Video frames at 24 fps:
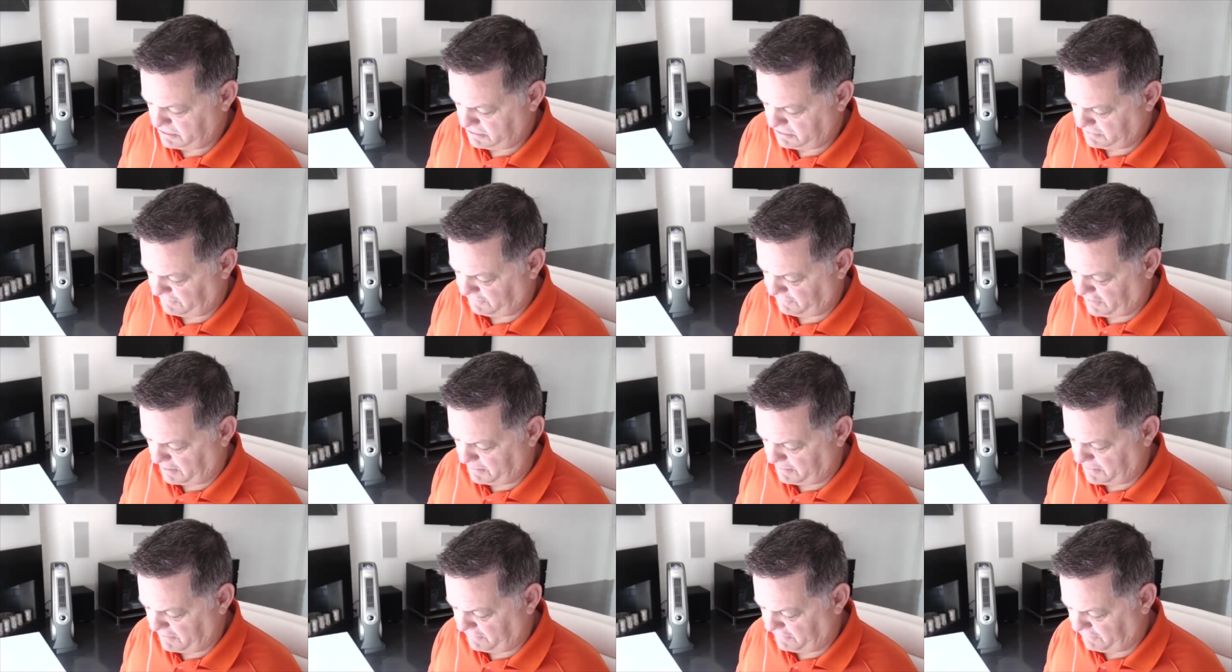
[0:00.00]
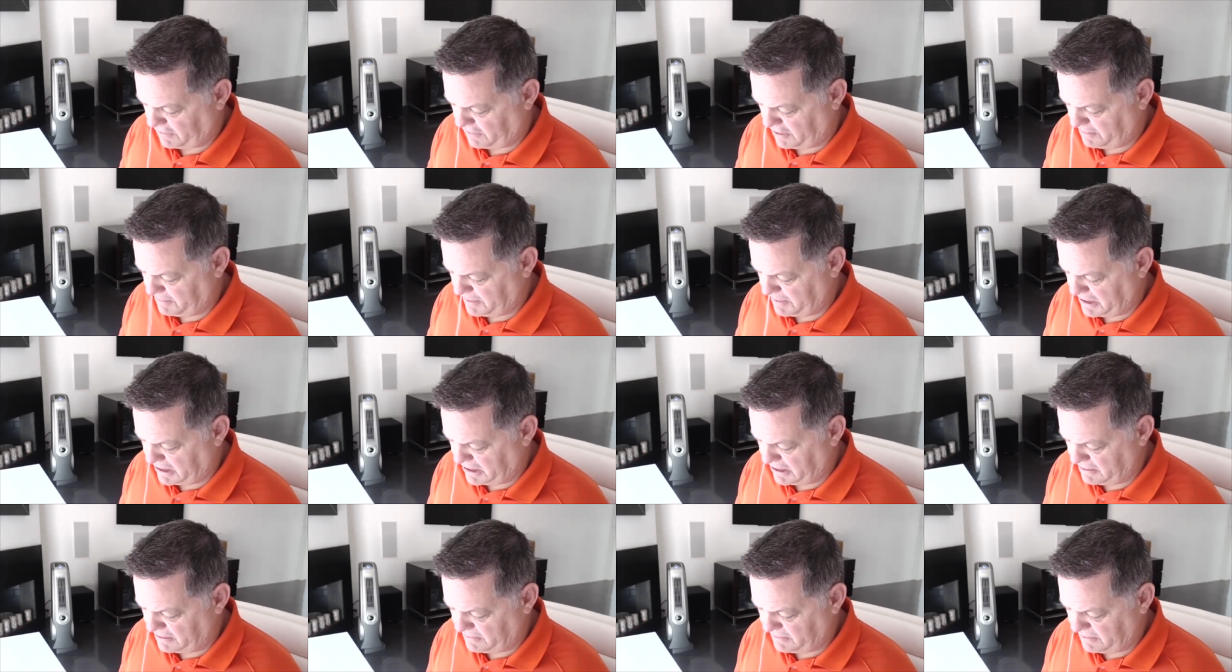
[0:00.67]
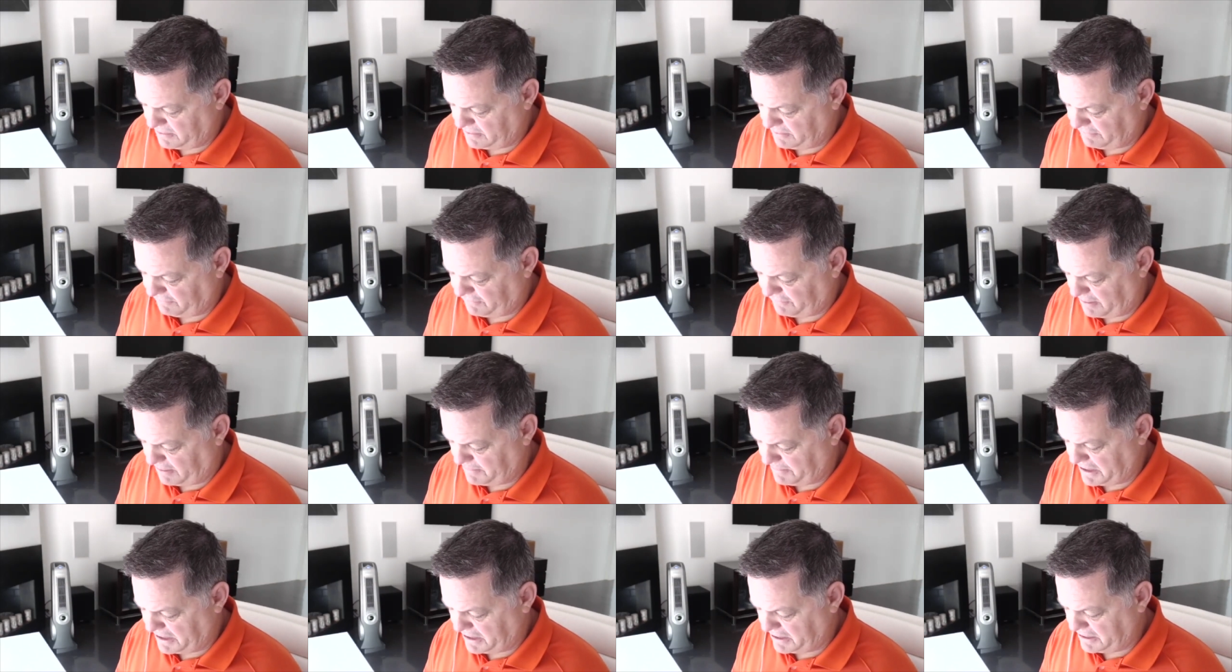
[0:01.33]
from from a
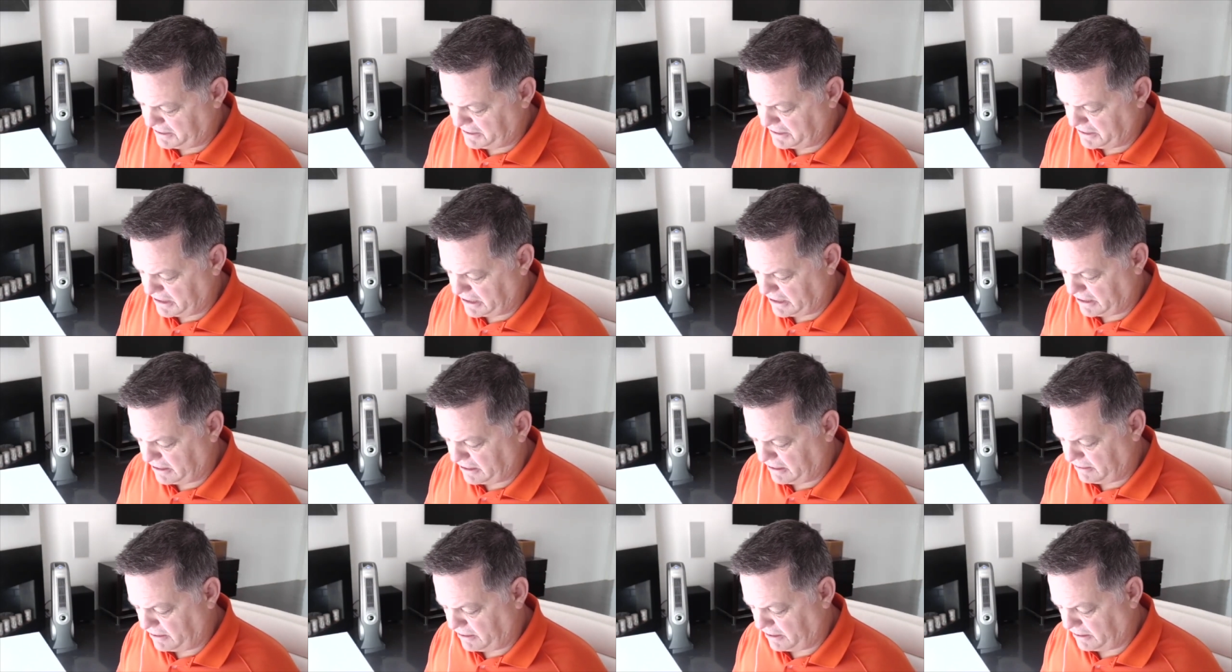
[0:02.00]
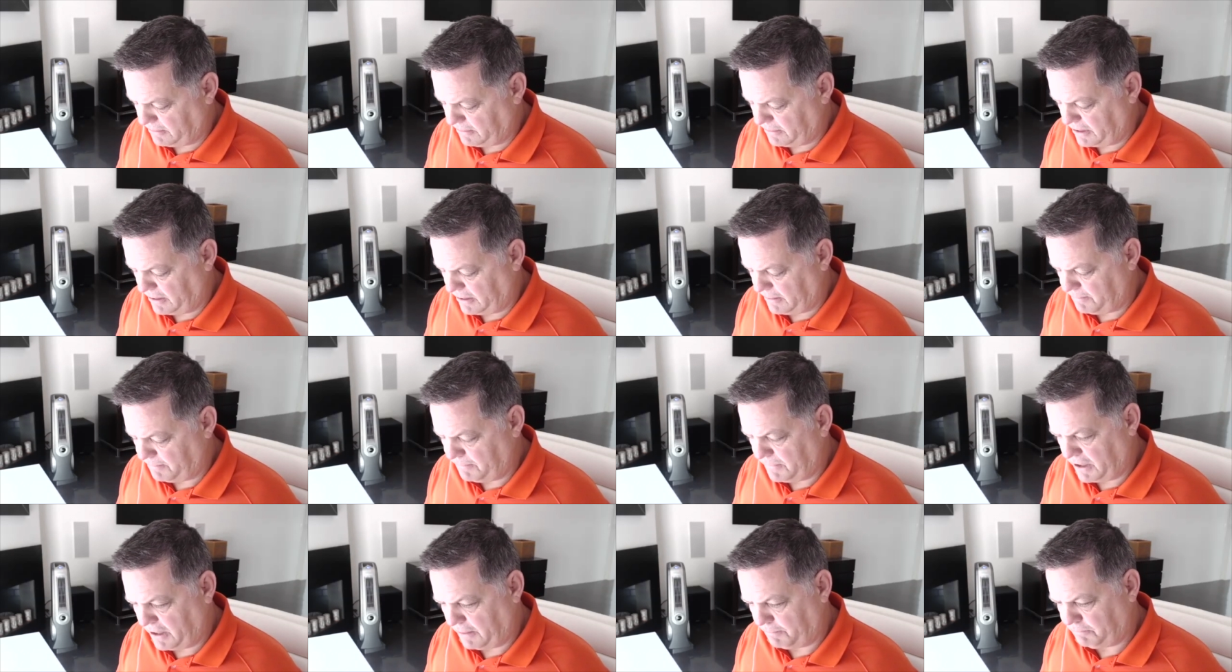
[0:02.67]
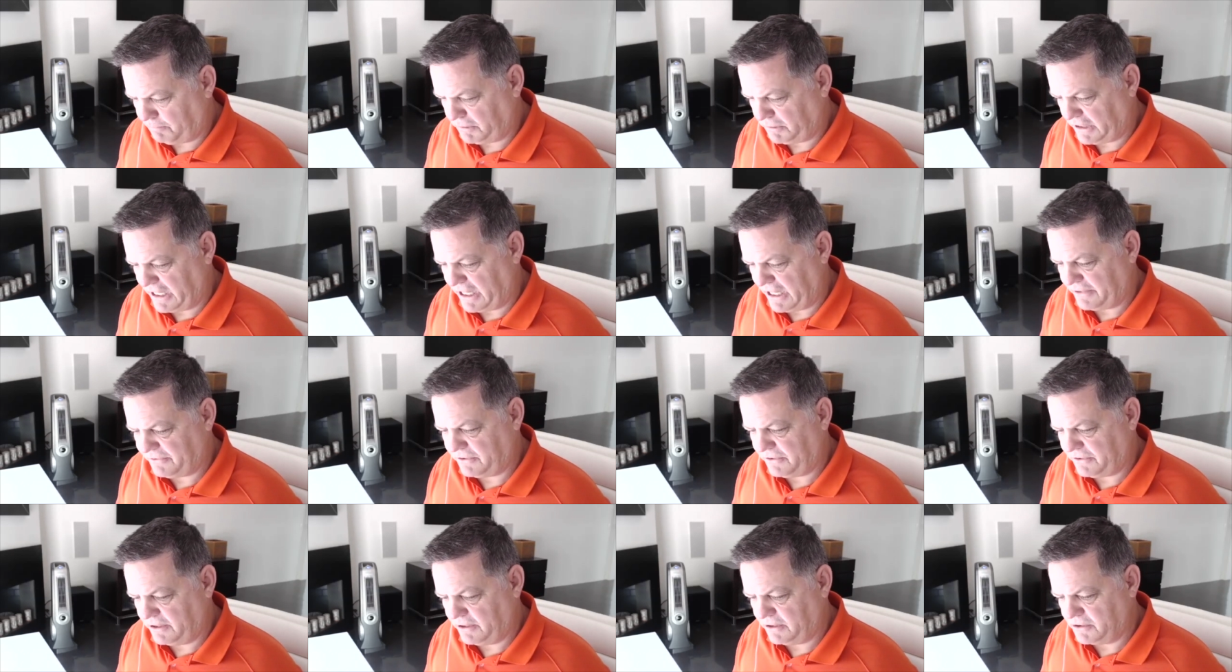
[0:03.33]
from a, uh, a, a
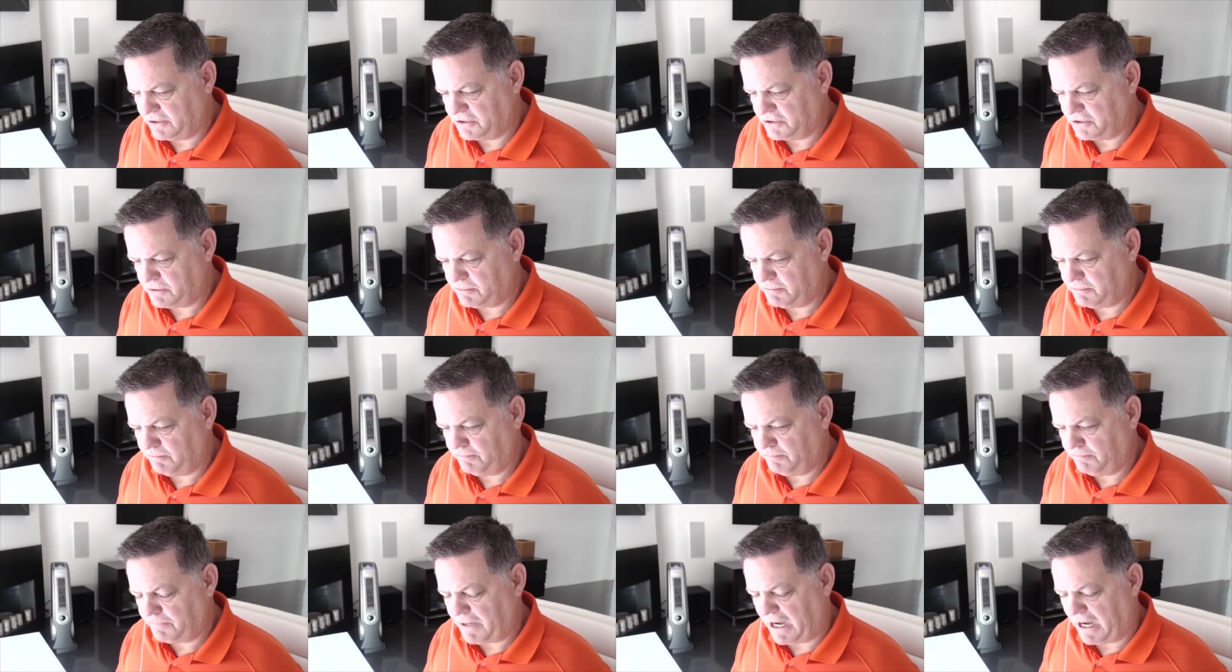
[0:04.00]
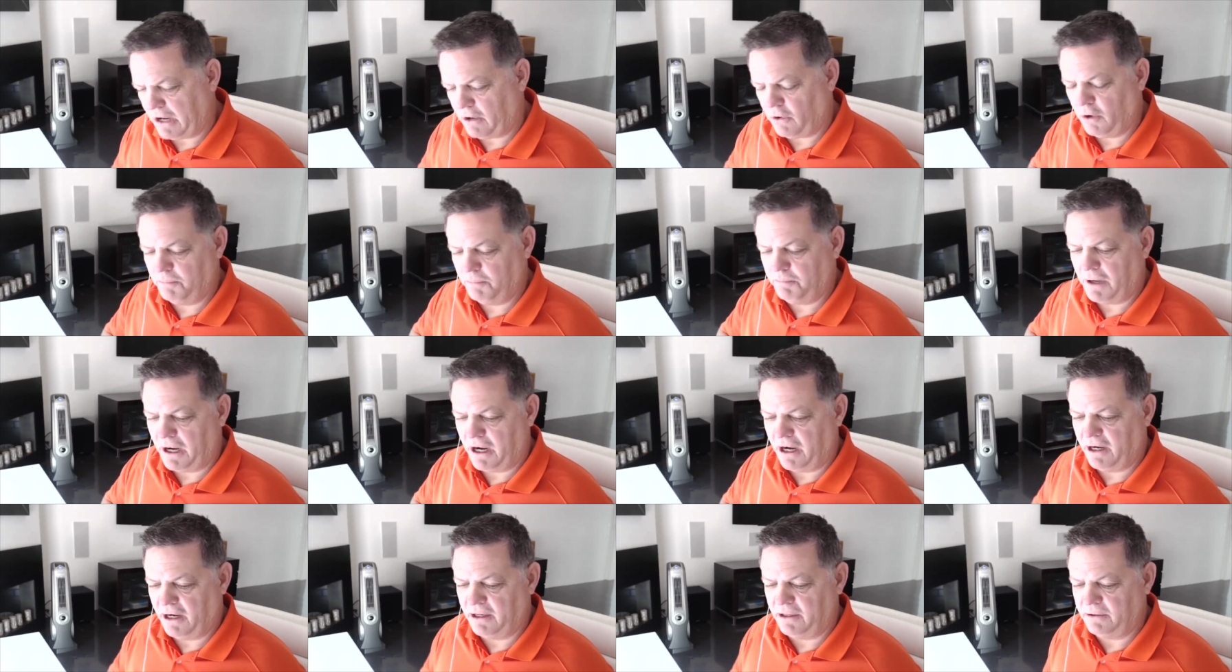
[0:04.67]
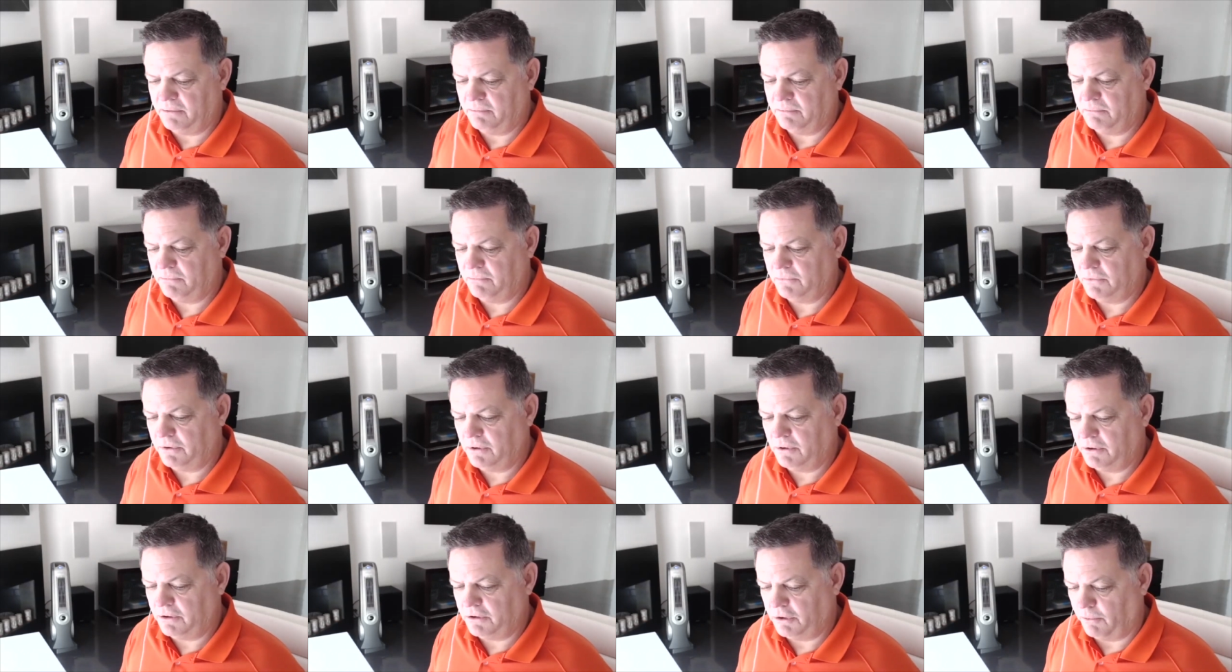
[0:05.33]
plant that is powered by
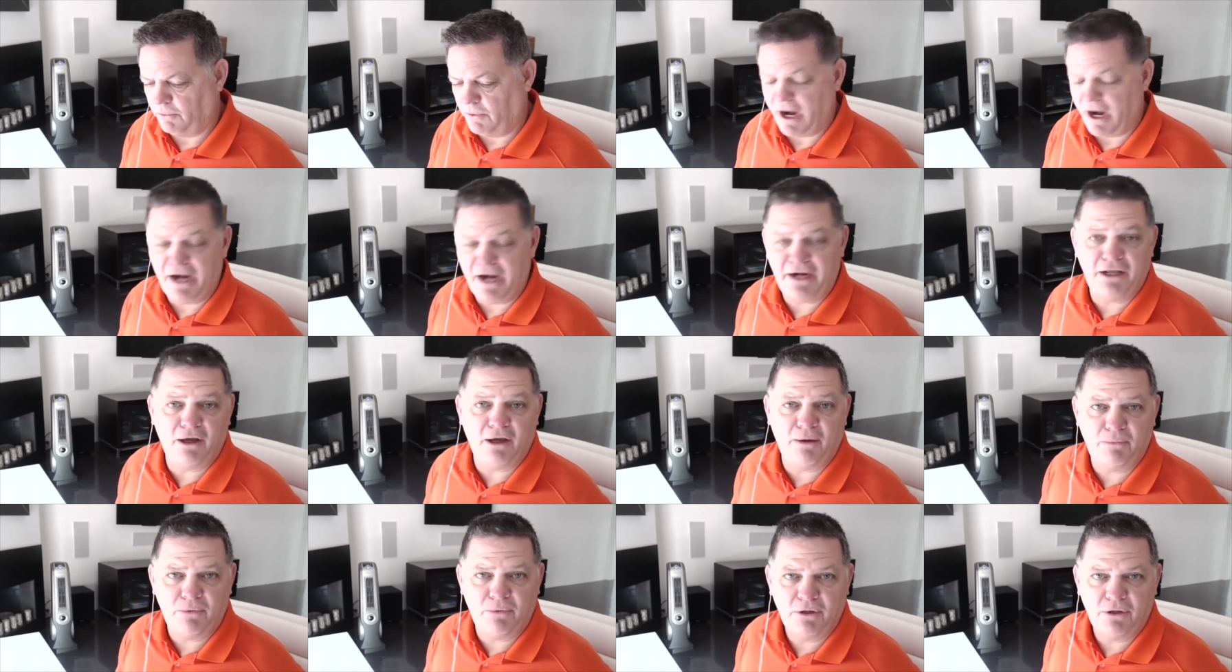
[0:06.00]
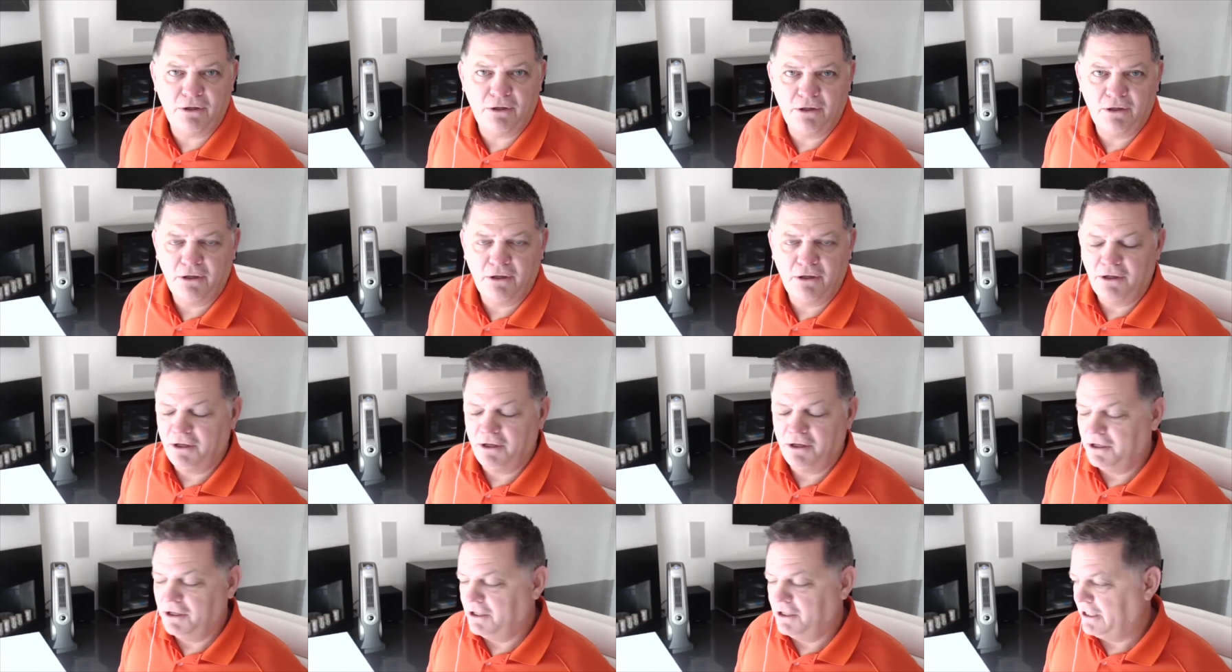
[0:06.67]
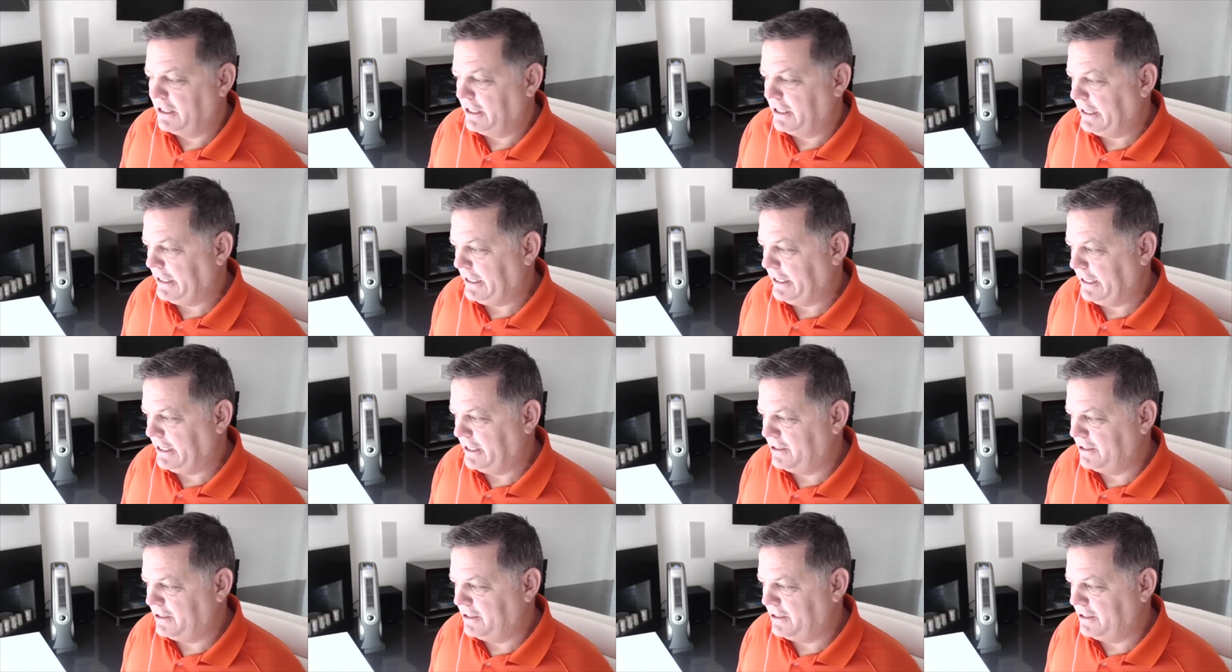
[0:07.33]
uranium, and